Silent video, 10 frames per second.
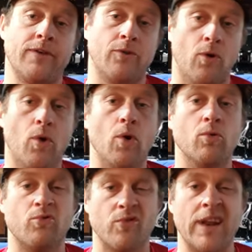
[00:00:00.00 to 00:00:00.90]
It's
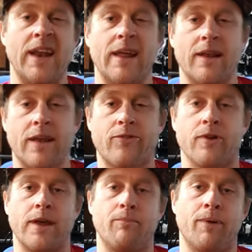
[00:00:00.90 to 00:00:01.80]
all
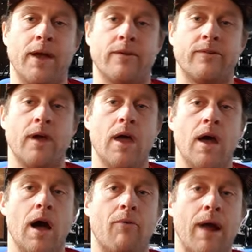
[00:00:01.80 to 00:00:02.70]
literally picked
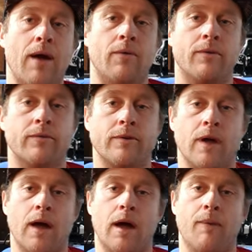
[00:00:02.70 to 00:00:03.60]
around
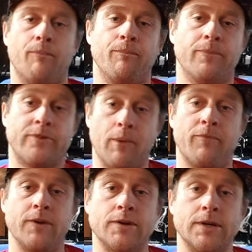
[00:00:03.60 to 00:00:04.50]
Sup
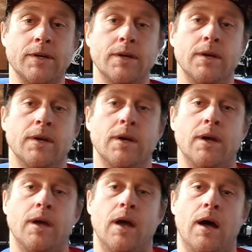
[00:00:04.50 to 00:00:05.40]
Fishing.
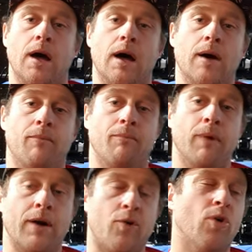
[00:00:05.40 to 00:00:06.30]

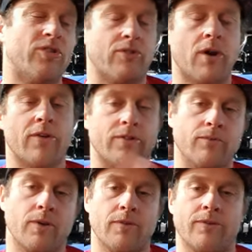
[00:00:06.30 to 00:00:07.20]
Of course, there are
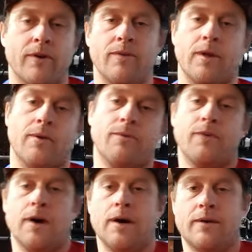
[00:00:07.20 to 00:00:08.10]
some rods that, you know,
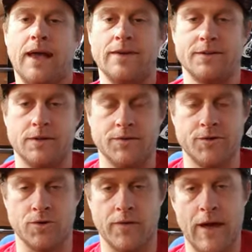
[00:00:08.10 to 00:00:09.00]
for casting
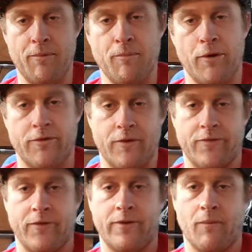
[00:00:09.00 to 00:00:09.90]
offshore and that, but most of
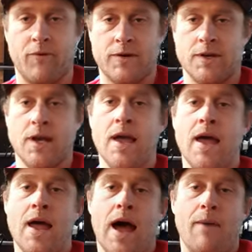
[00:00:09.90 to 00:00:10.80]
it's for Sup Fishing.
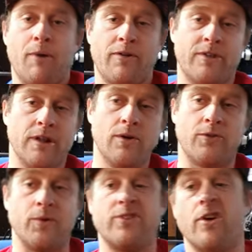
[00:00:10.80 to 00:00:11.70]
And most of the
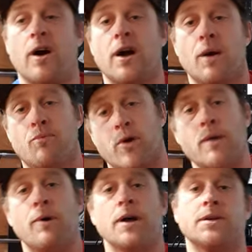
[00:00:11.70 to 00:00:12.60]
lures we stock are
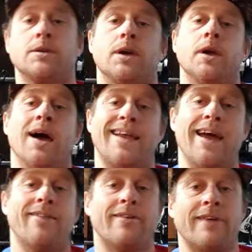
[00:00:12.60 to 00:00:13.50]
pretty much,
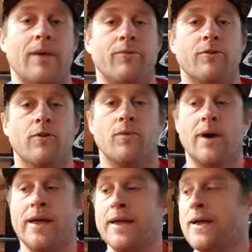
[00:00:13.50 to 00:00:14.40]
again, the same sort of
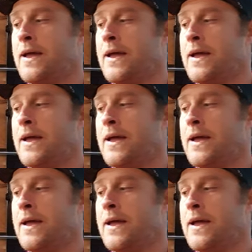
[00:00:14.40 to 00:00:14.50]
way.